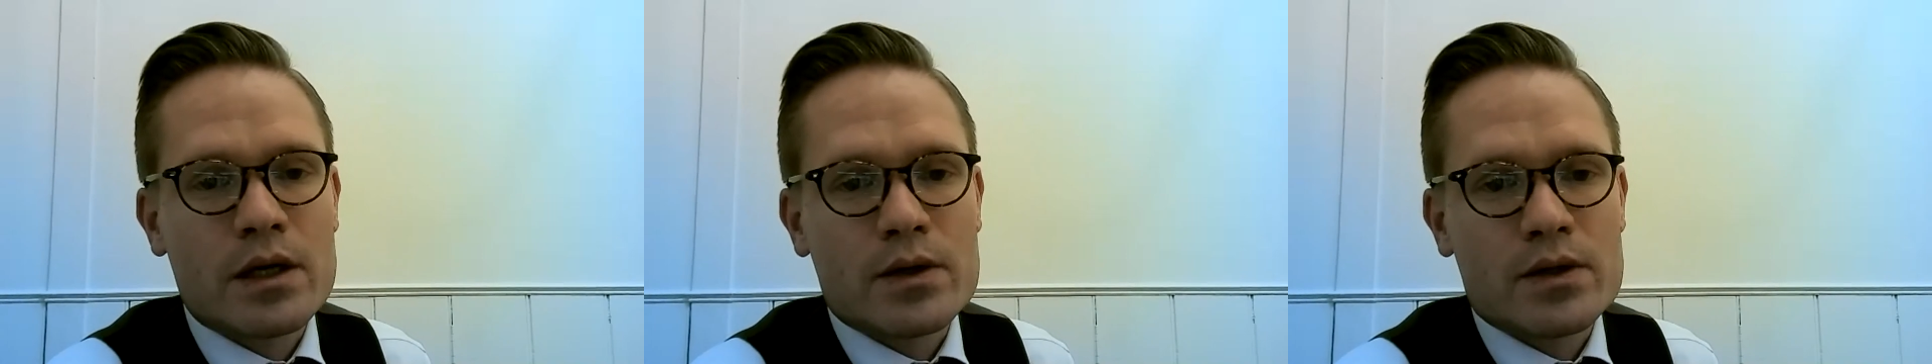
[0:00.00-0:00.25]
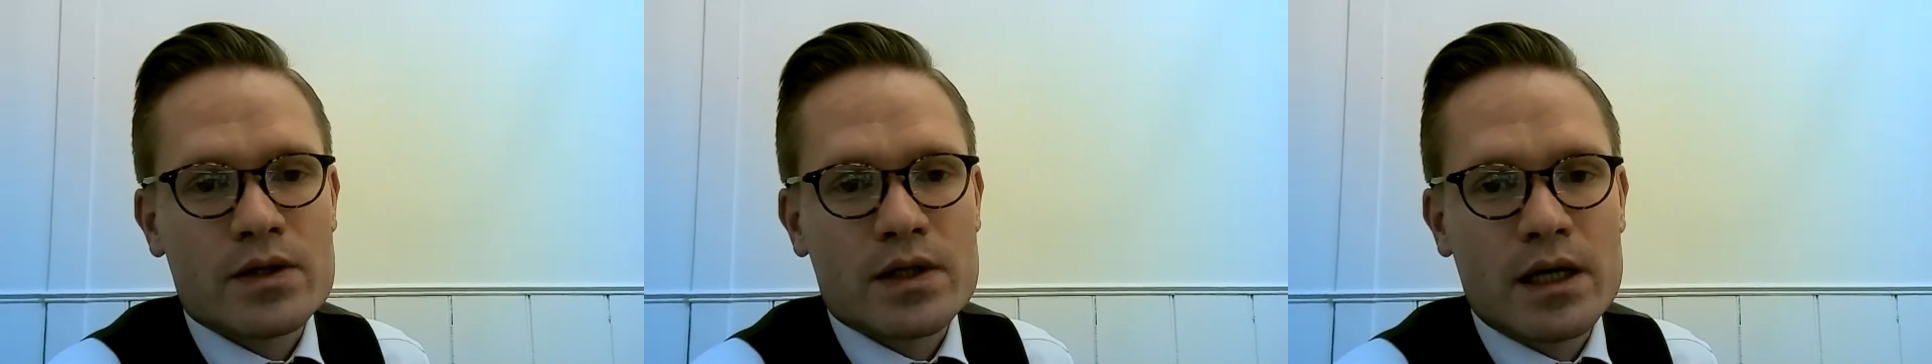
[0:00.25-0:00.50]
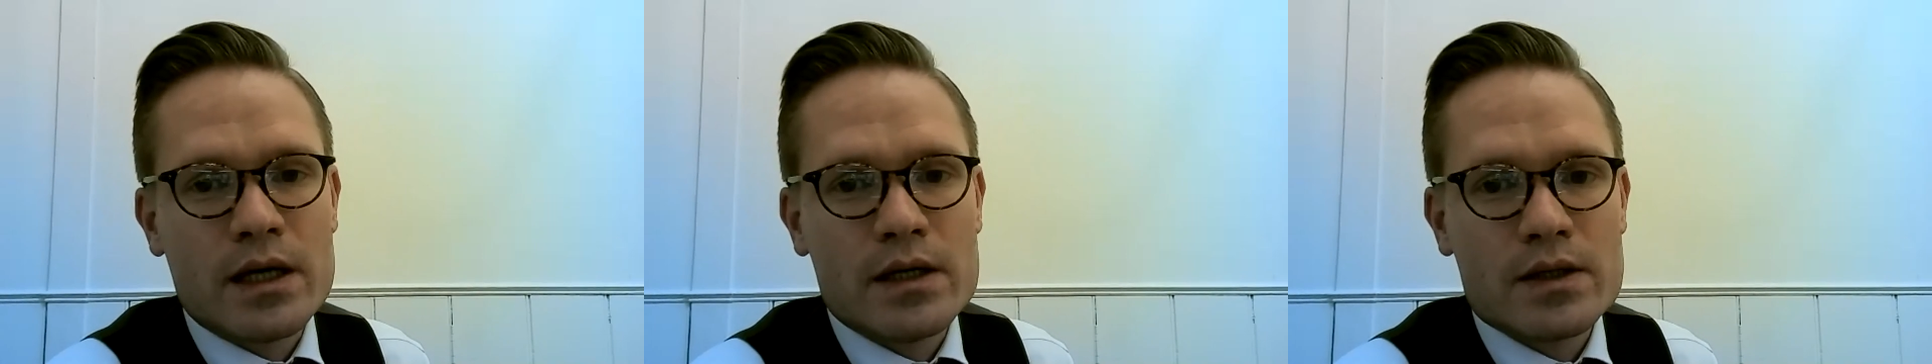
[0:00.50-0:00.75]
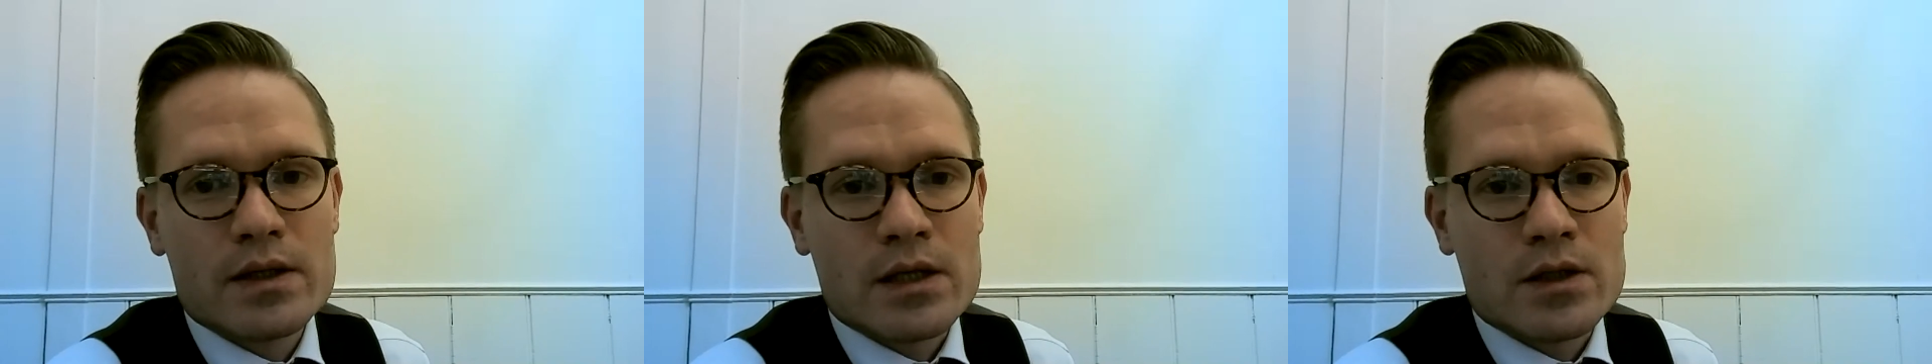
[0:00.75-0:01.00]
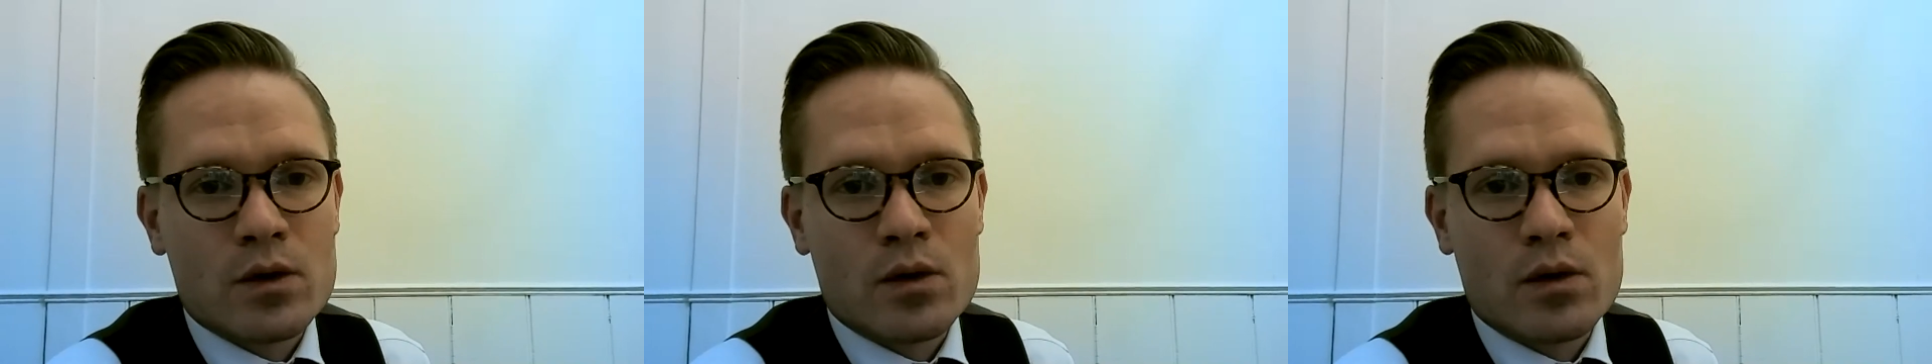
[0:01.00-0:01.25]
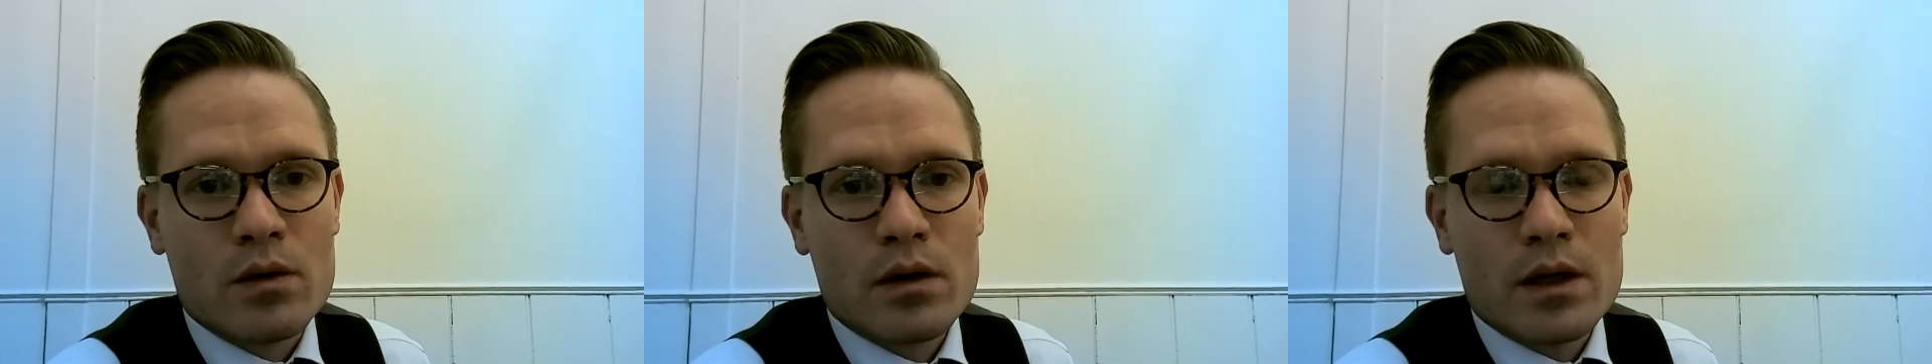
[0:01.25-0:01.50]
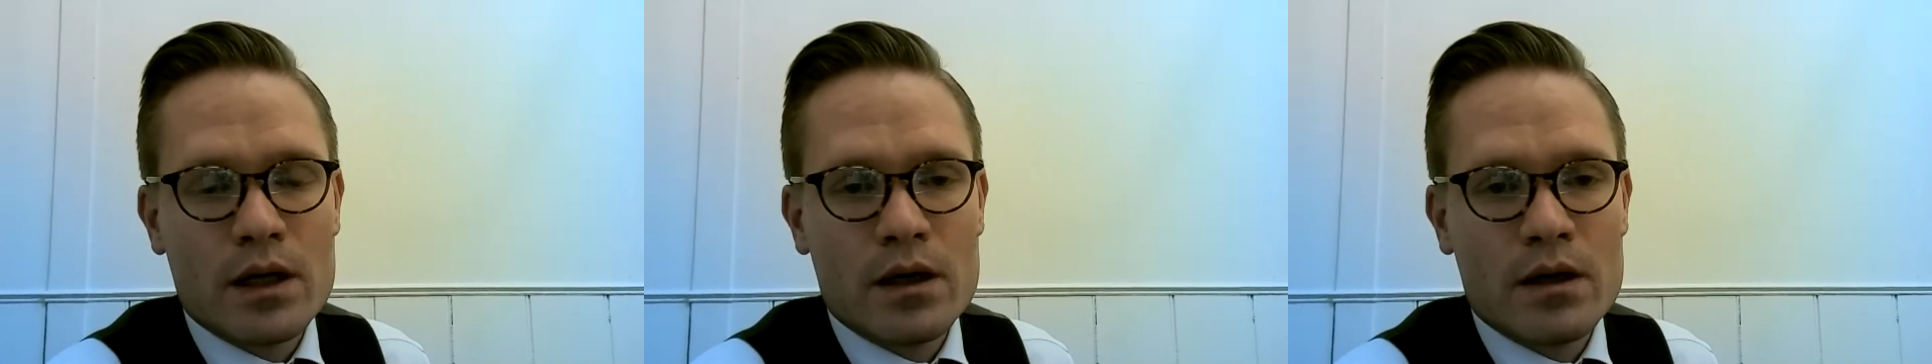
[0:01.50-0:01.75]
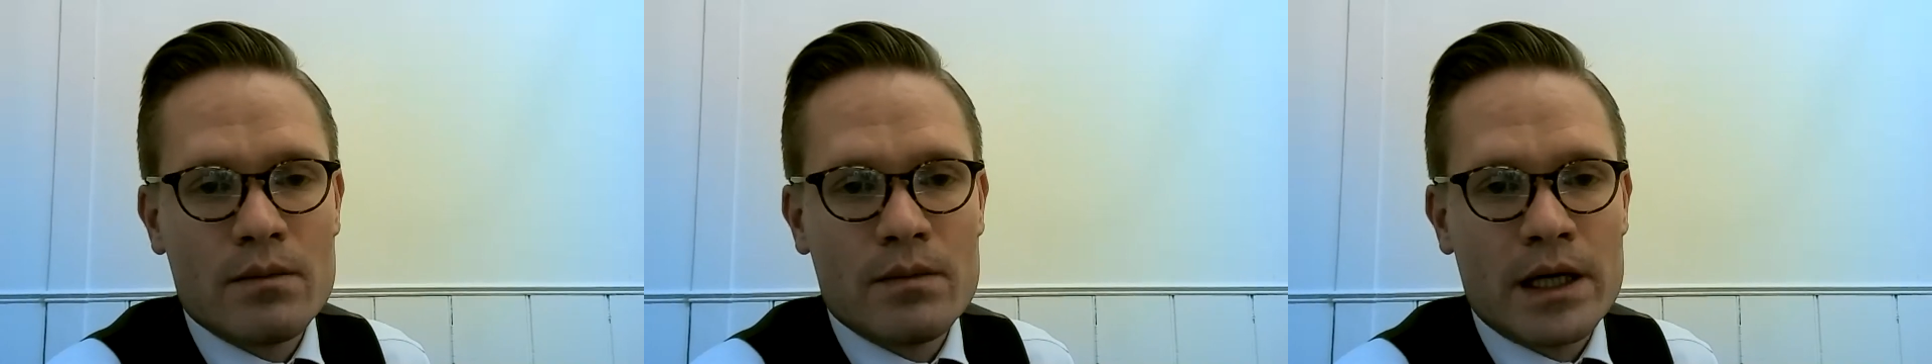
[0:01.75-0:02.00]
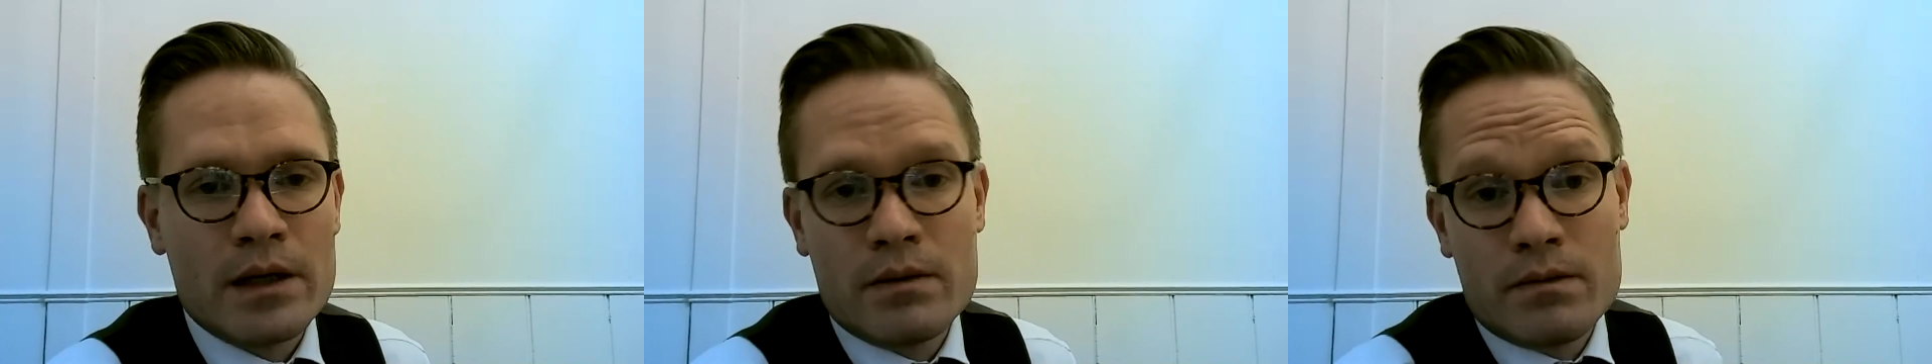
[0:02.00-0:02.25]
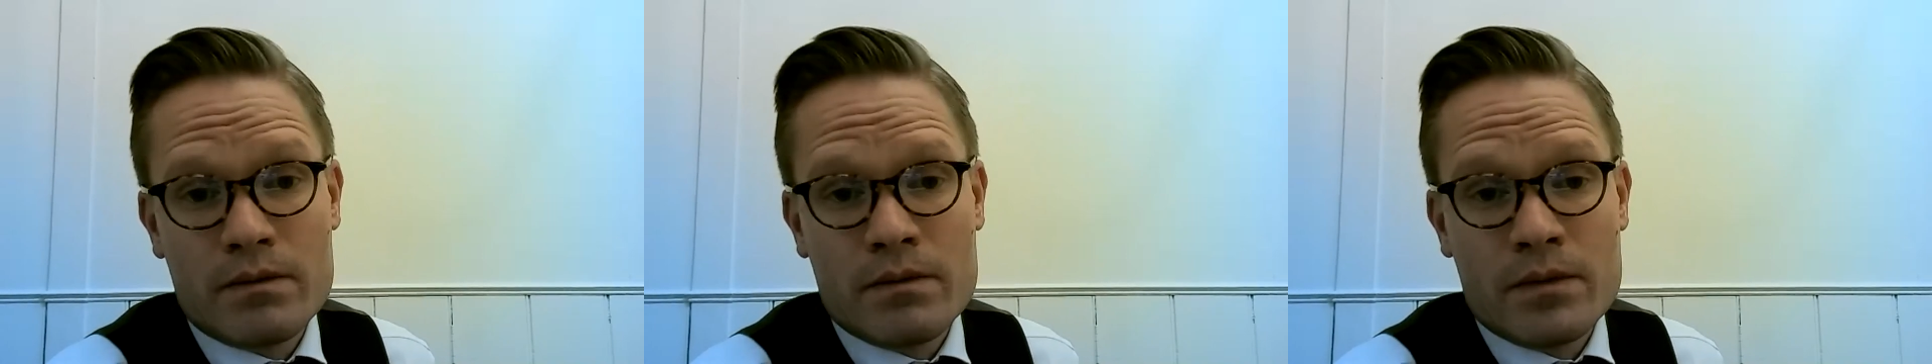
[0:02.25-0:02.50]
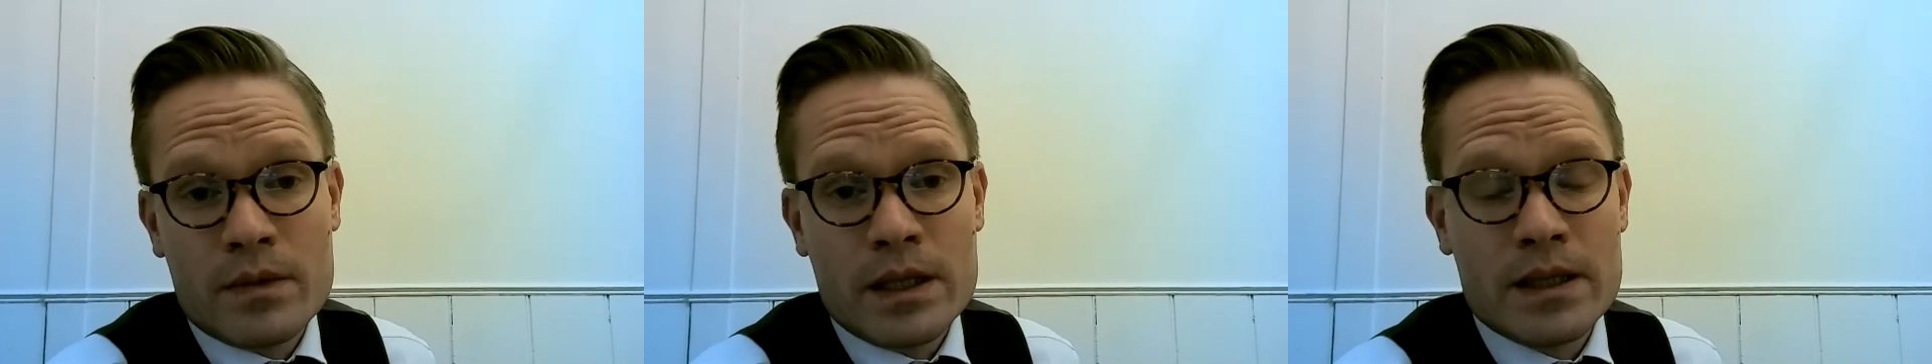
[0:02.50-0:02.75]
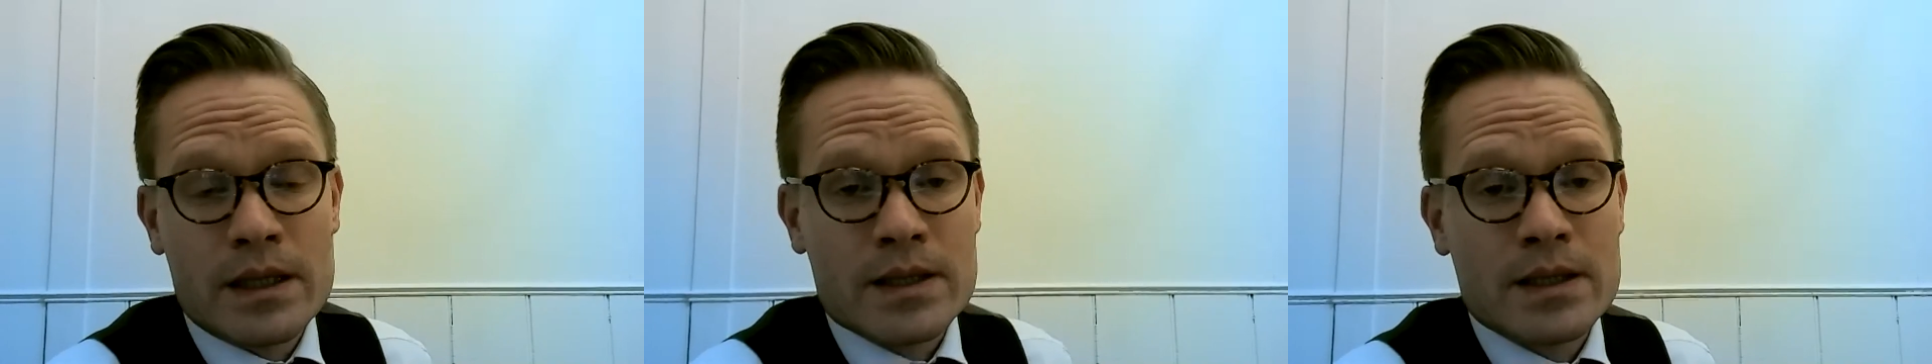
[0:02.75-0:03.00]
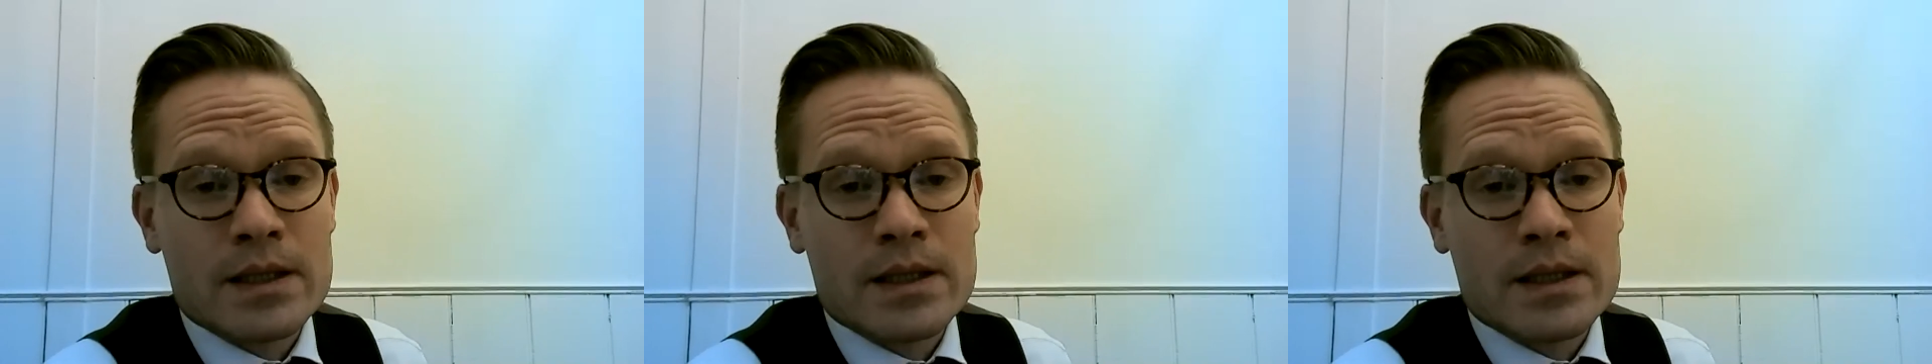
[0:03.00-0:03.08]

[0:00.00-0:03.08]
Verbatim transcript: our societies as a whole. Um, and in